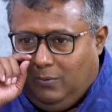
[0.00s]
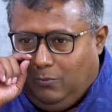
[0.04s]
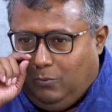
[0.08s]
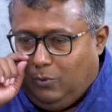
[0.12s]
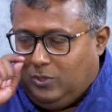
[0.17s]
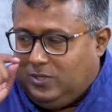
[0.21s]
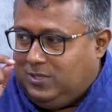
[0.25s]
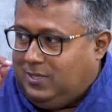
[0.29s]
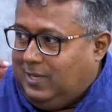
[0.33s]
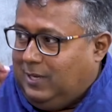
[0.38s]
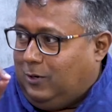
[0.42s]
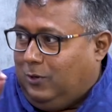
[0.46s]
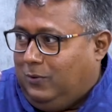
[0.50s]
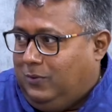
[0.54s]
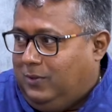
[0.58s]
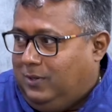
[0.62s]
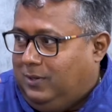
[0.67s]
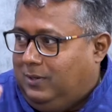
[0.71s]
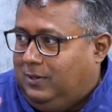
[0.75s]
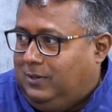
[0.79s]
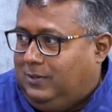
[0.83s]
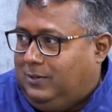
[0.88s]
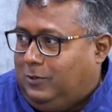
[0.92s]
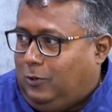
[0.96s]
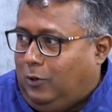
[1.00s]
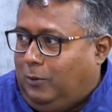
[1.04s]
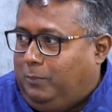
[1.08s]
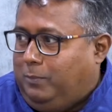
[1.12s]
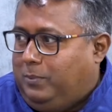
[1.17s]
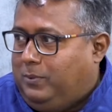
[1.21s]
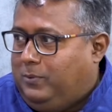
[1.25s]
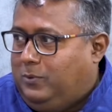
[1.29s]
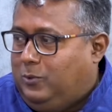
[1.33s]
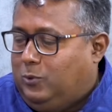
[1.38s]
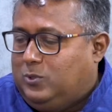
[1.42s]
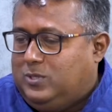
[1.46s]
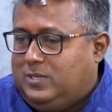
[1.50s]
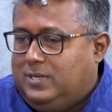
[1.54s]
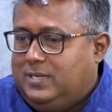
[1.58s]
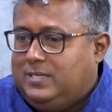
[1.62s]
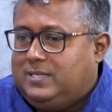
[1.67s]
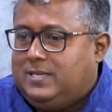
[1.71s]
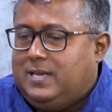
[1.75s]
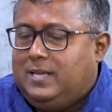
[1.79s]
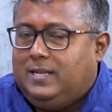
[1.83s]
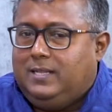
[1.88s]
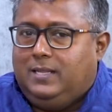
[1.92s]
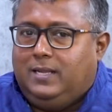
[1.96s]
was there on the top those
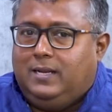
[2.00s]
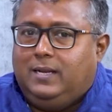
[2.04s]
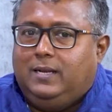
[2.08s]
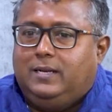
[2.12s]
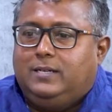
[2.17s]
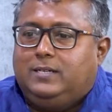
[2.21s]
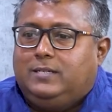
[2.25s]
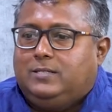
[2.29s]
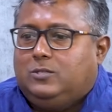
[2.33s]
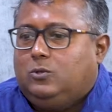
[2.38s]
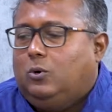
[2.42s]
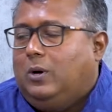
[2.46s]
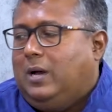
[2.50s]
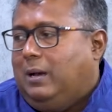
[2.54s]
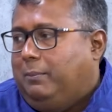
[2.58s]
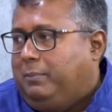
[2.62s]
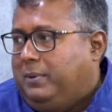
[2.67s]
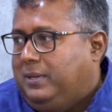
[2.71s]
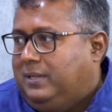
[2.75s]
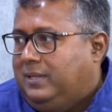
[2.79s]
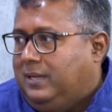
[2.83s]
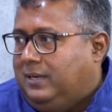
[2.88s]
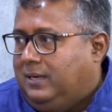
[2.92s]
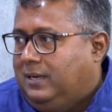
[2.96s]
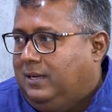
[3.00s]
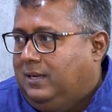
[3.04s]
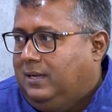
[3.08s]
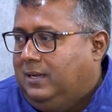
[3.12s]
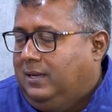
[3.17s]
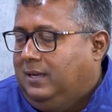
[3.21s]
days, and then it so happened that